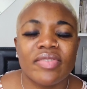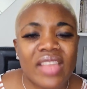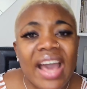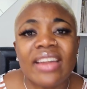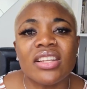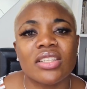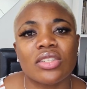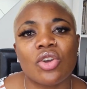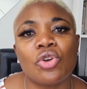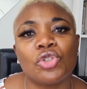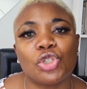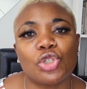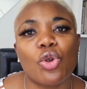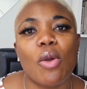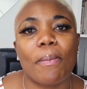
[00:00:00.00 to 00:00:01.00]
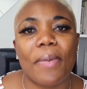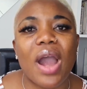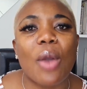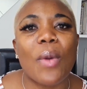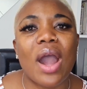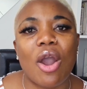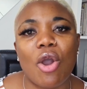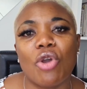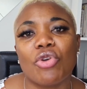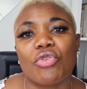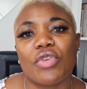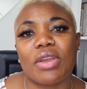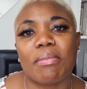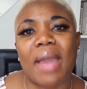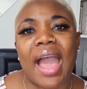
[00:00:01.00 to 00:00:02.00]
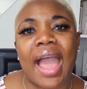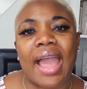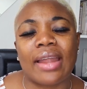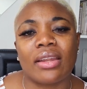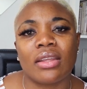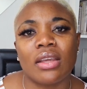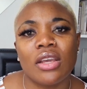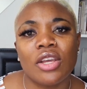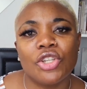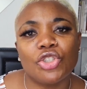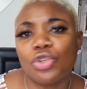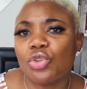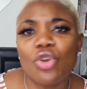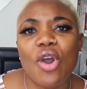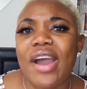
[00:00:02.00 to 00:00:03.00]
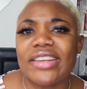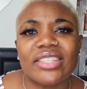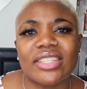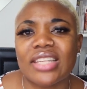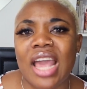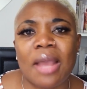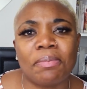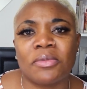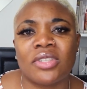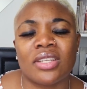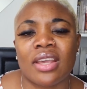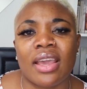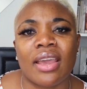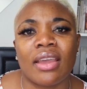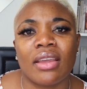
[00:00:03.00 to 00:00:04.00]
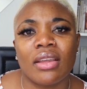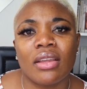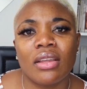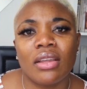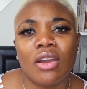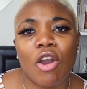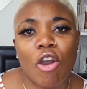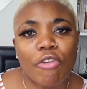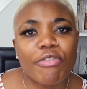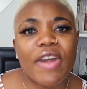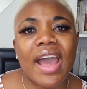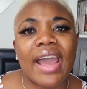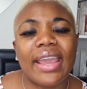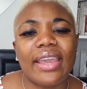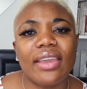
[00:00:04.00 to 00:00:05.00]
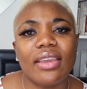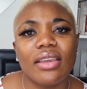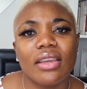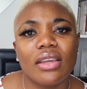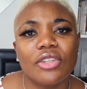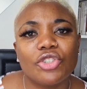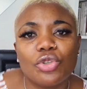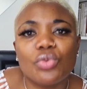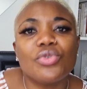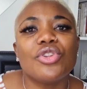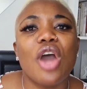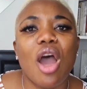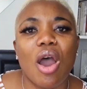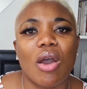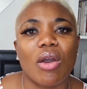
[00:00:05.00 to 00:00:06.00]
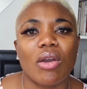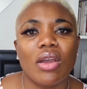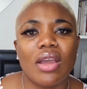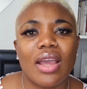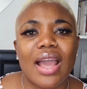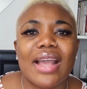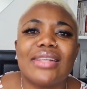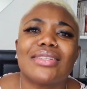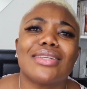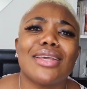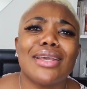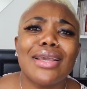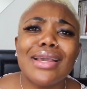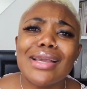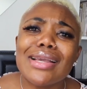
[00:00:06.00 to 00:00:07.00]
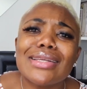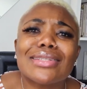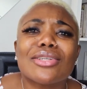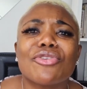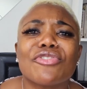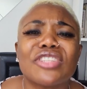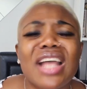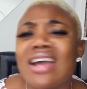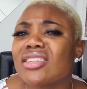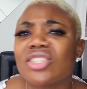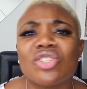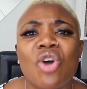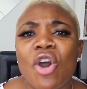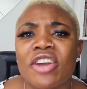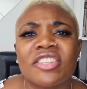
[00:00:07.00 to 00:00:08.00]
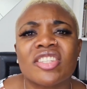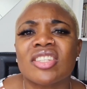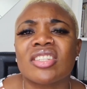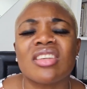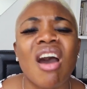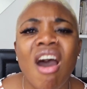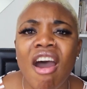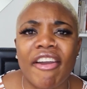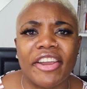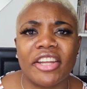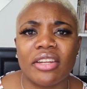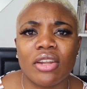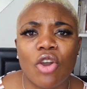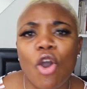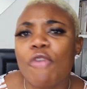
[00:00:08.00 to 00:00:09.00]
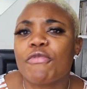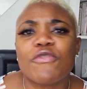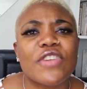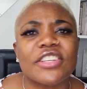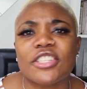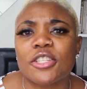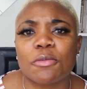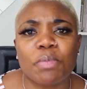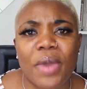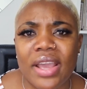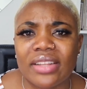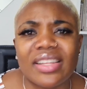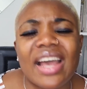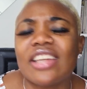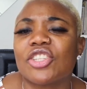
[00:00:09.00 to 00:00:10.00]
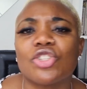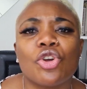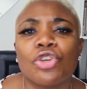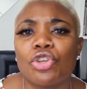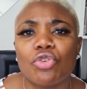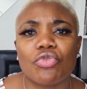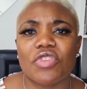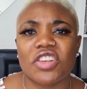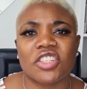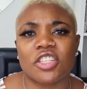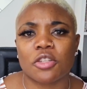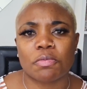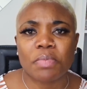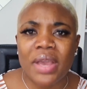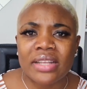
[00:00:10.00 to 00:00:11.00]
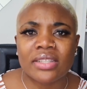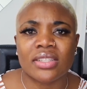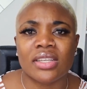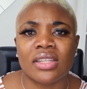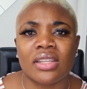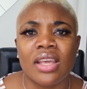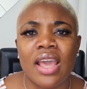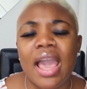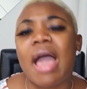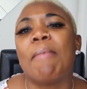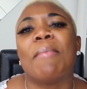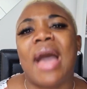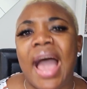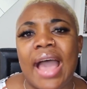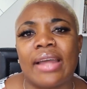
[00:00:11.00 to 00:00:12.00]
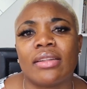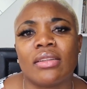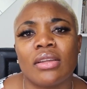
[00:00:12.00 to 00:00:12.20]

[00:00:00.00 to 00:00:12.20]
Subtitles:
That is control, power-hungry man. Do not accept it. All right? Do not. And say, that's not a sign of respect. That's not you respecting a man.